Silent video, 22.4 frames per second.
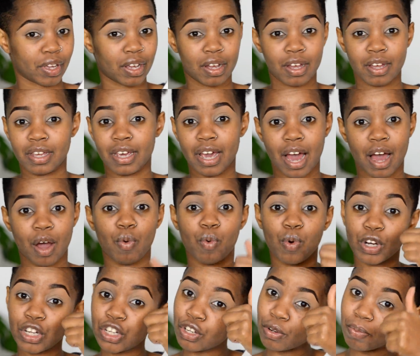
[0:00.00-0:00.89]
yeah,
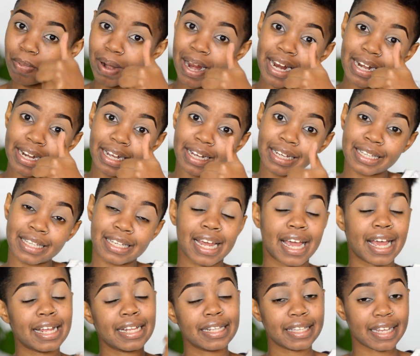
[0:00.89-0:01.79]
what you blend
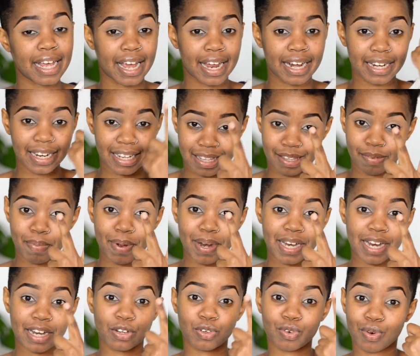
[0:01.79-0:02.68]
extends, and it's
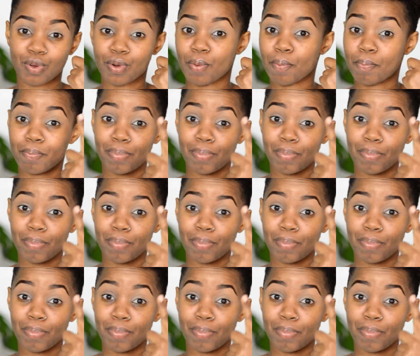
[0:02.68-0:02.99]
better to